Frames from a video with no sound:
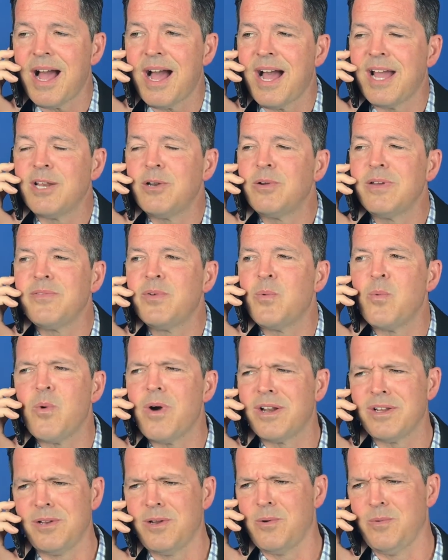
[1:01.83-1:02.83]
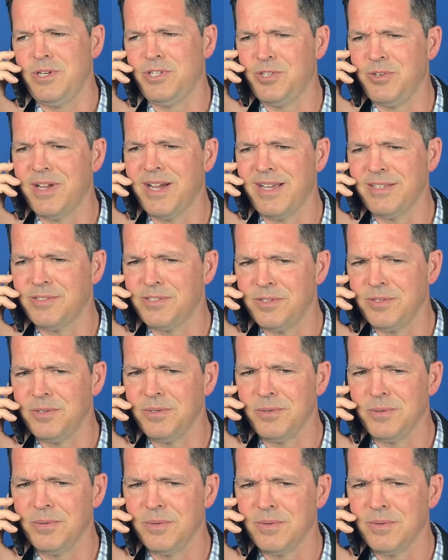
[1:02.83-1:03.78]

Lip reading: I don't even want to know what you guys do.